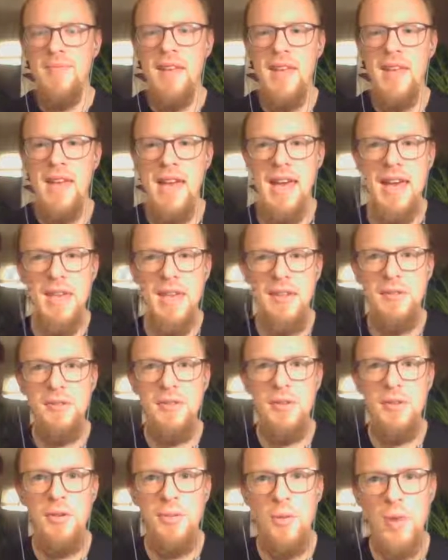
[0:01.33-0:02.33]
Hey
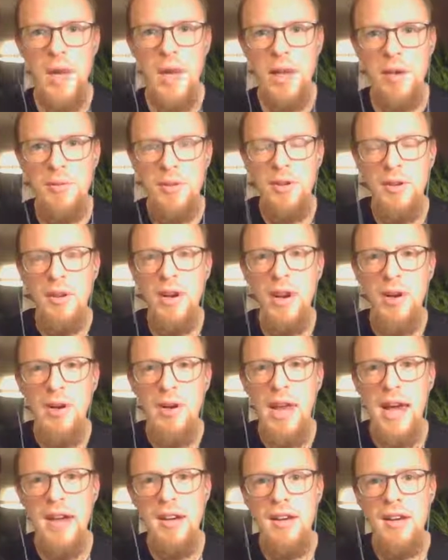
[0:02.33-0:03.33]
YouTube, welcome to
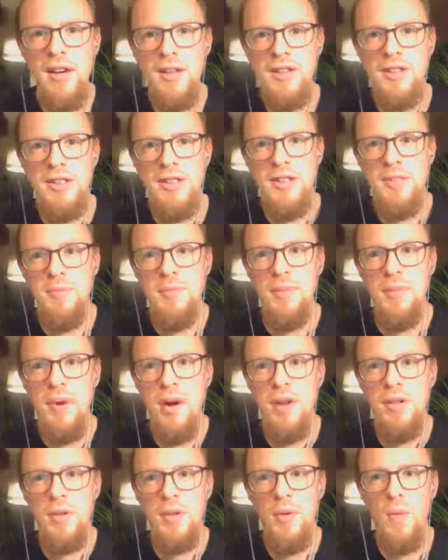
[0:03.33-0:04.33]
Golang Gotchas
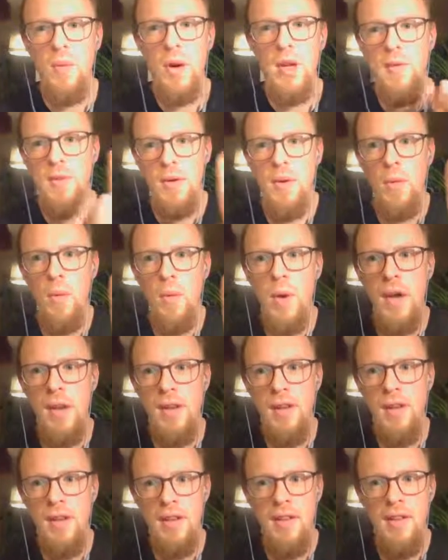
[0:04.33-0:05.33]
Part 1.
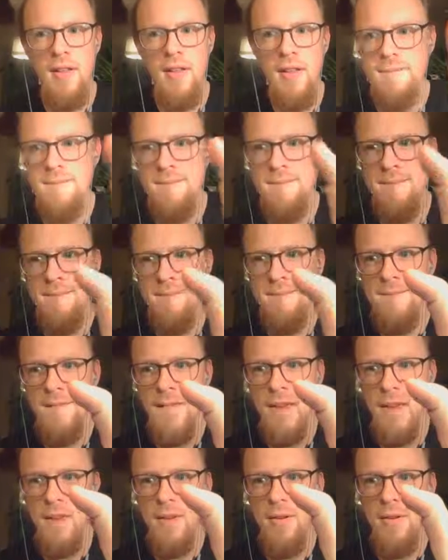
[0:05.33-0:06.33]
Can
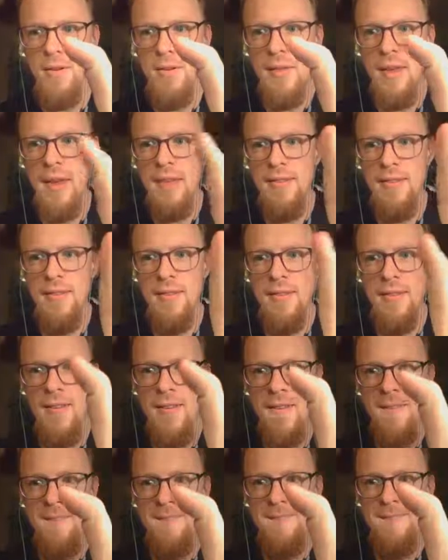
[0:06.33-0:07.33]
you do that?
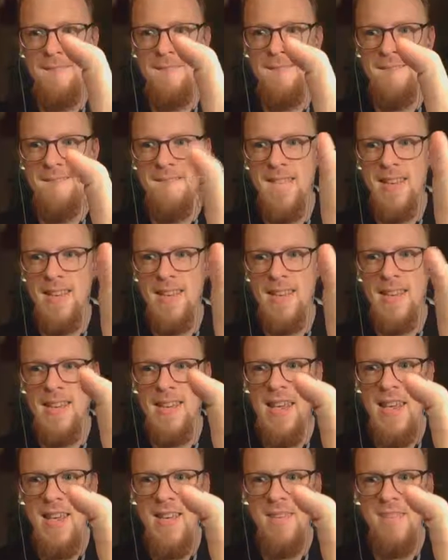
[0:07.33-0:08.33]

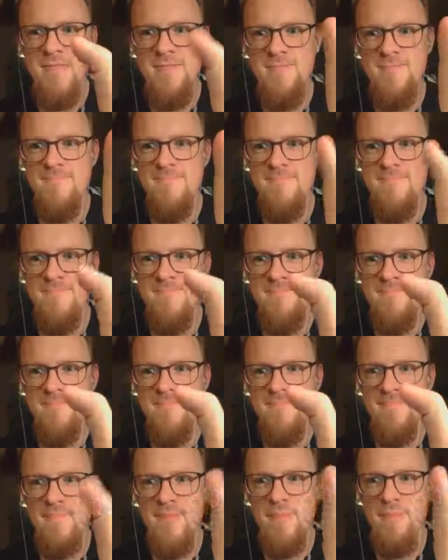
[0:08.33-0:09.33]
Can you?
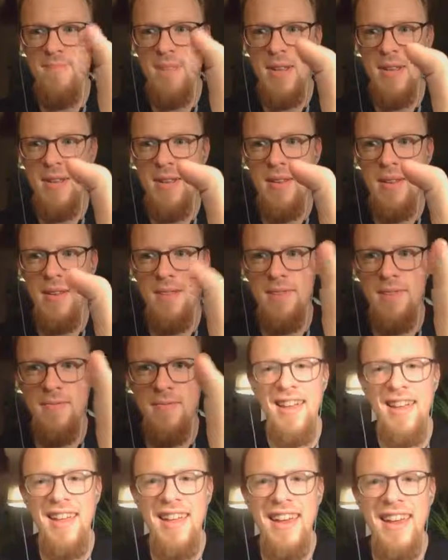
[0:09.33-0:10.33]
Bet not.
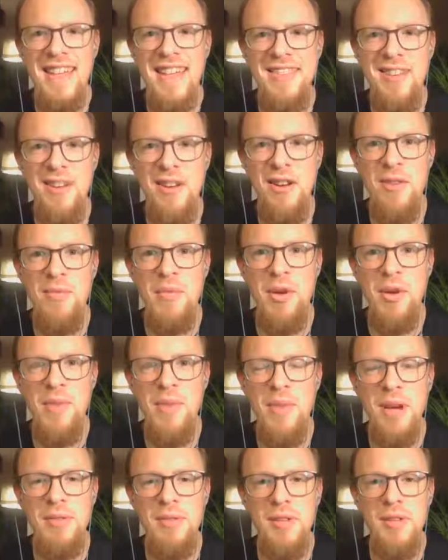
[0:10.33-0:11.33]
As I learn more
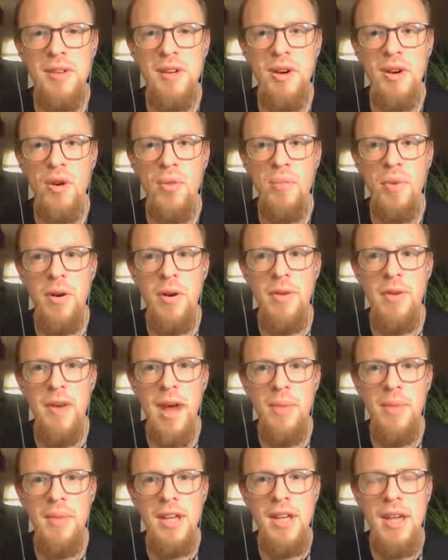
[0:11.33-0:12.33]
about Go
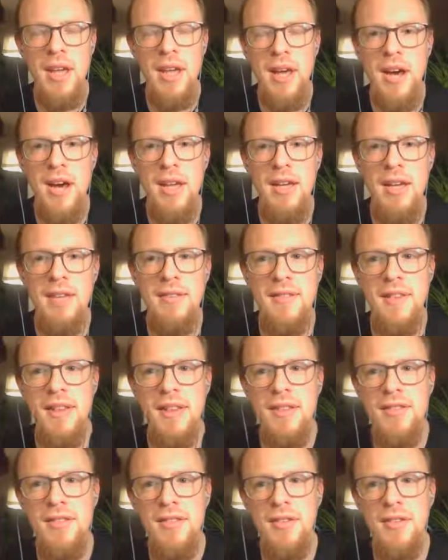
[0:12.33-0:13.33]
programming, I
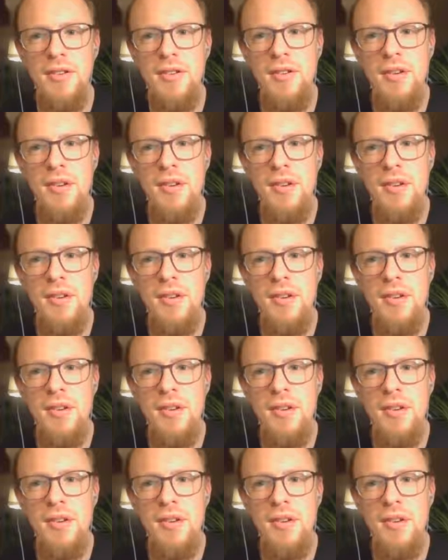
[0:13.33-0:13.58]
intend to